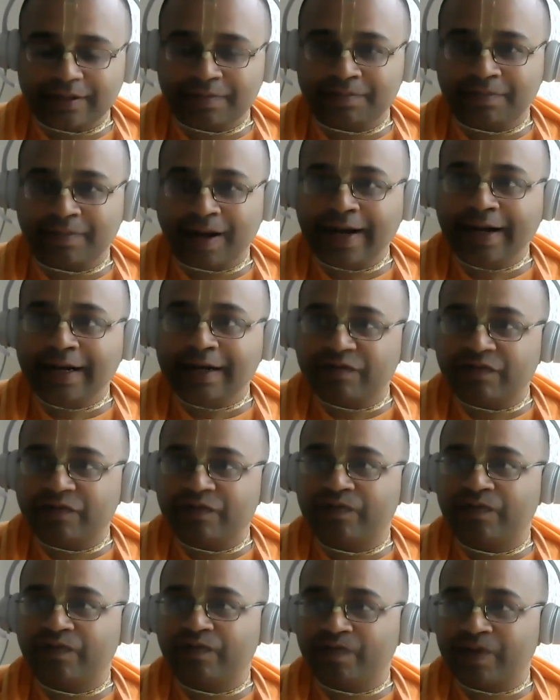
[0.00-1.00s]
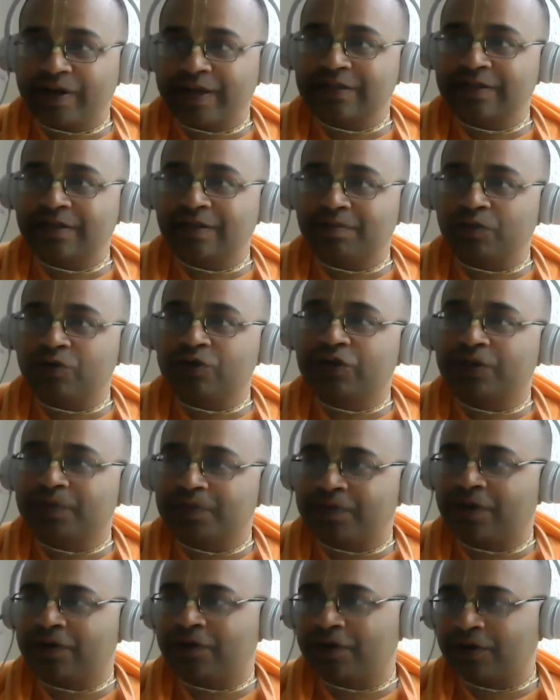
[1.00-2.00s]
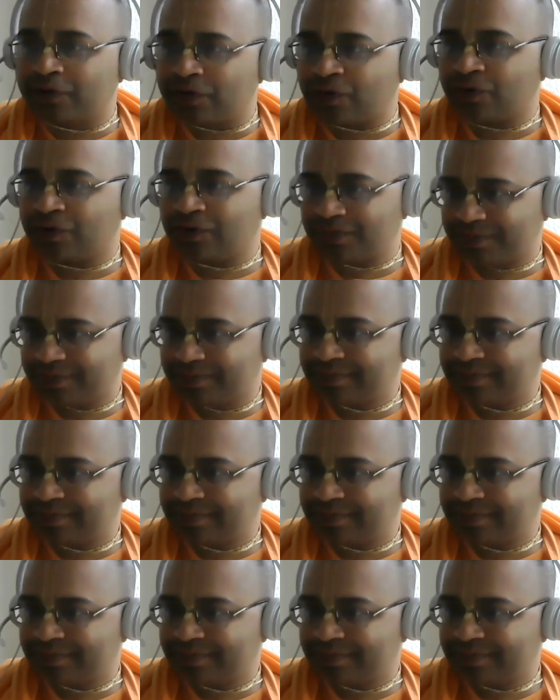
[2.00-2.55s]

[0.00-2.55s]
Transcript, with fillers: the mind plays the most important role.